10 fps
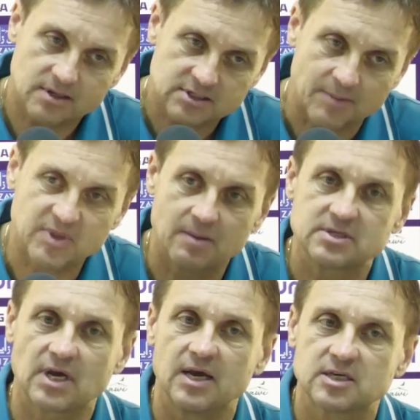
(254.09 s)

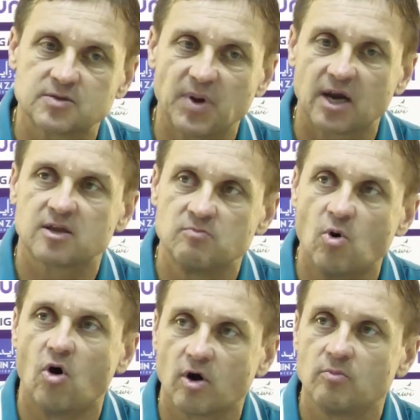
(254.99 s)
sometimes I expect
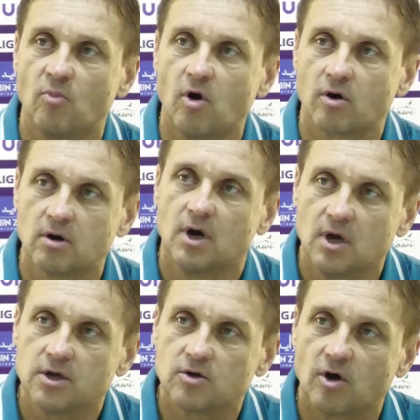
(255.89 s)
more,
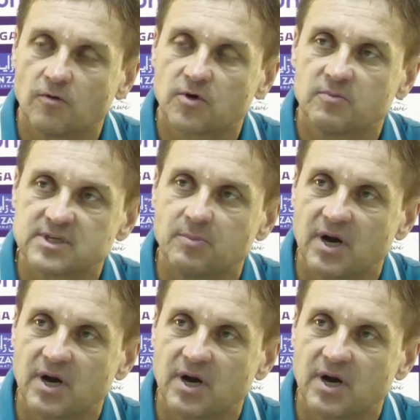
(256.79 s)
you know, from some